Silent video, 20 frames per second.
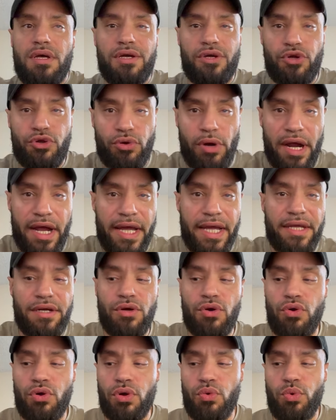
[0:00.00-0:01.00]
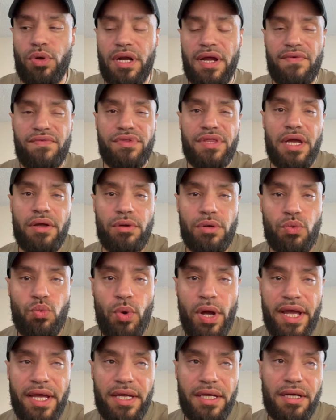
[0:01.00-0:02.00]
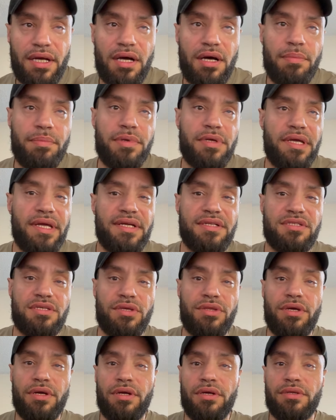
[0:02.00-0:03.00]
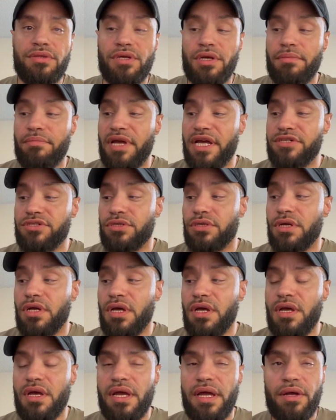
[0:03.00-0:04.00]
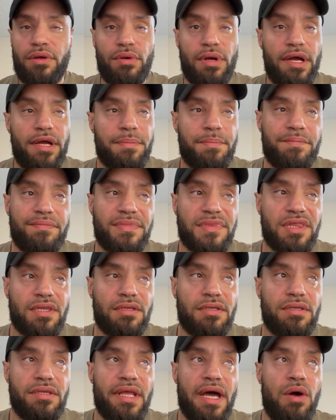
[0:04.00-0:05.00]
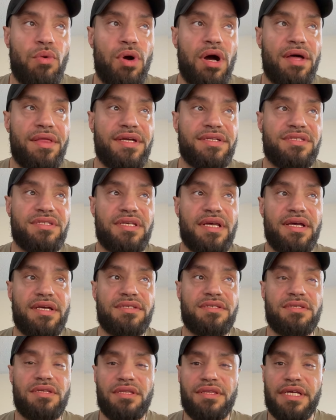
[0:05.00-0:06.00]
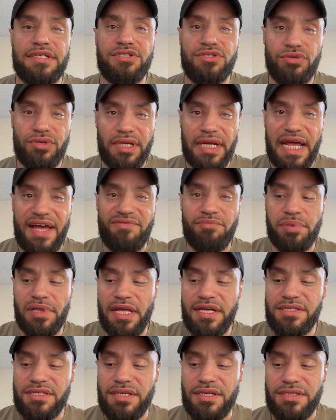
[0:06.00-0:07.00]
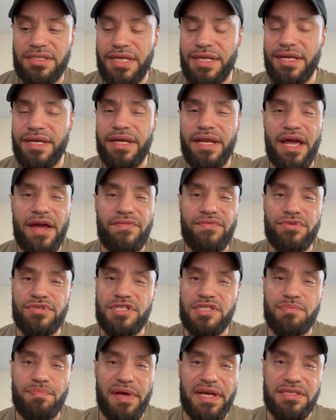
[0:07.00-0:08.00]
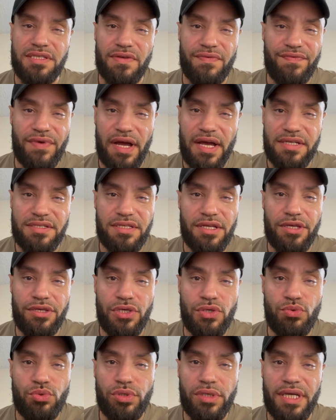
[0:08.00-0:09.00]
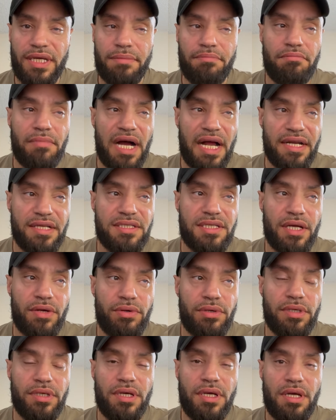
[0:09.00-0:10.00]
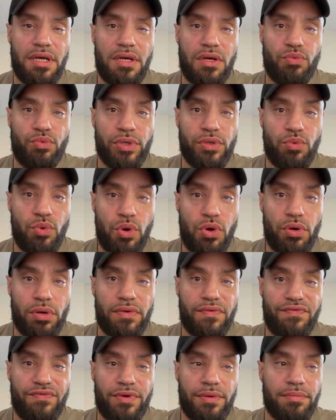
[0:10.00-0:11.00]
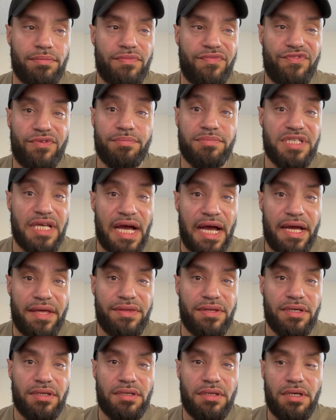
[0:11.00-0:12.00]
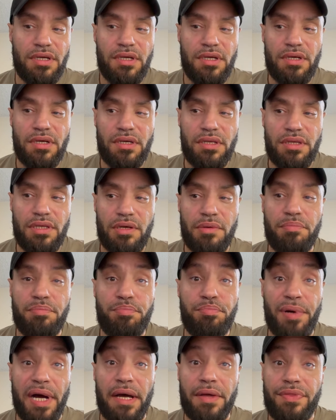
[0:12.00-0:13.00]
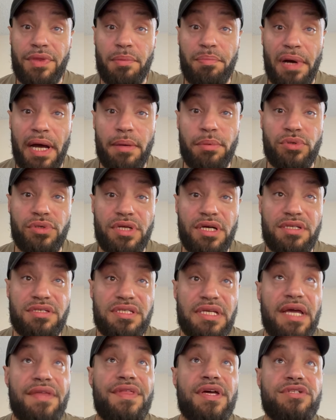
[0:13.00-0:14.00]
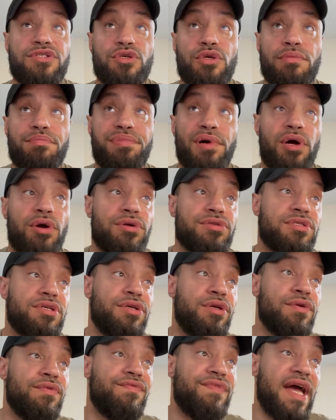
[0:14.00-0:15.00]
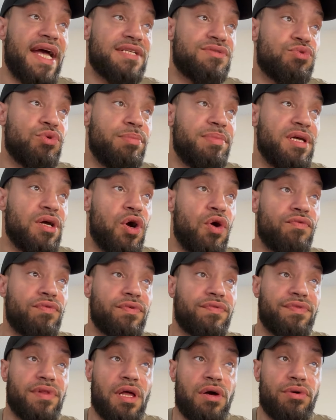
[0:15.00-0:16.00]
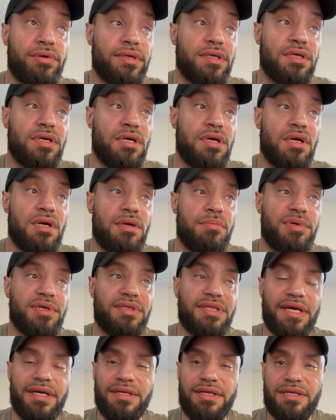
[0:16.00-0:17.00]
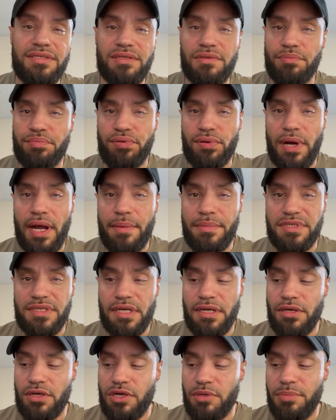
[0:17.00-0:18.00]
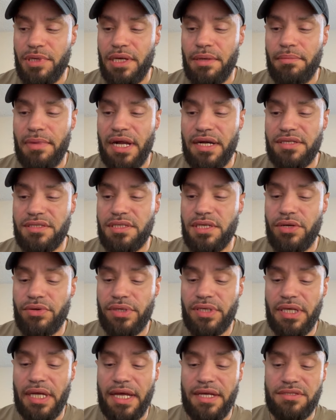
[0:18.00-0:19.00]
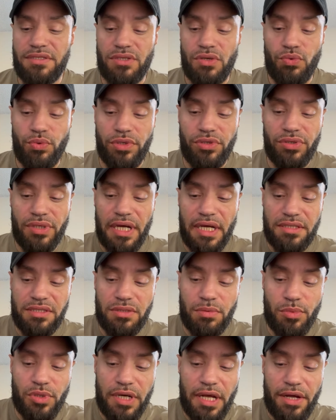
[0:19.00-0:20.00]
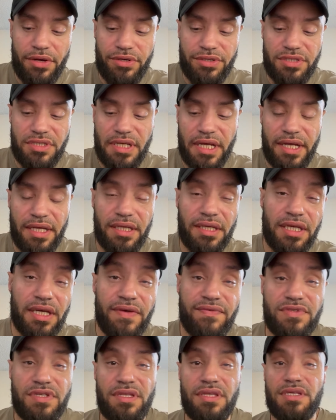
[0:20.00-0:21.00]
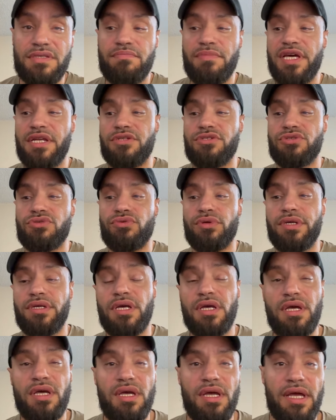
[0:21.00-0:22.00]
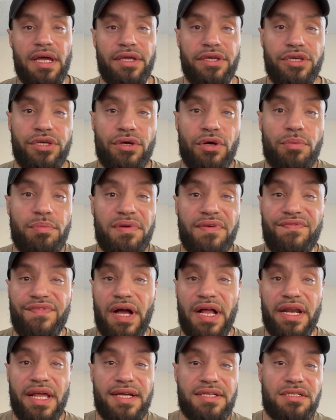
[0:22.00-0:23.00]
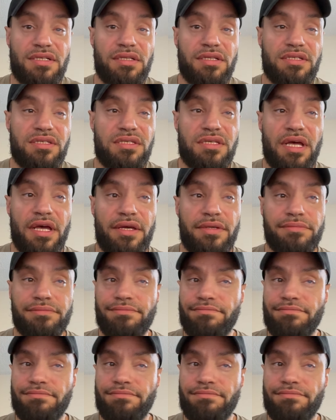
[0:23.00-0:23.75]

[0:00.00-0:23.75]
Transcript: grain or whatever they were weighing up into their, their measure. All right. Now, while it says that you can have blessings, it never specifies that you will get monetary reward from, from tithing. The, the Bible does say that your barns and your vats will be overflowing, but that doesn't promise that it will be a monetary gain. So when you got someone out here saying, give to this ministry and you'll be financially set,